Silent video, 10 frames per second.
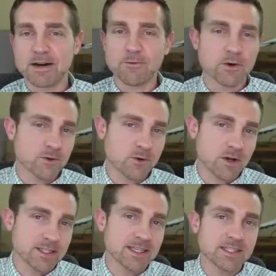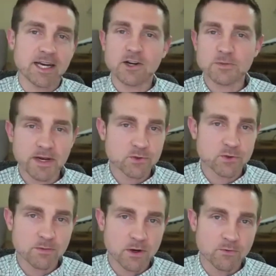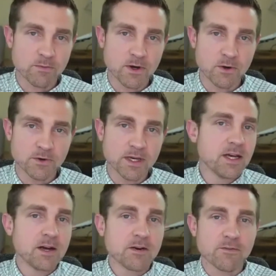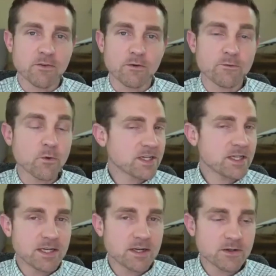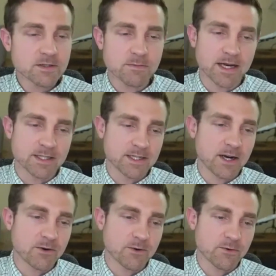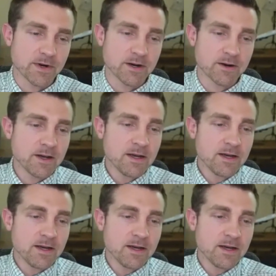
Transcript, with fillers: I've worked across the entire spectrum of remote for 14 years, my entire career.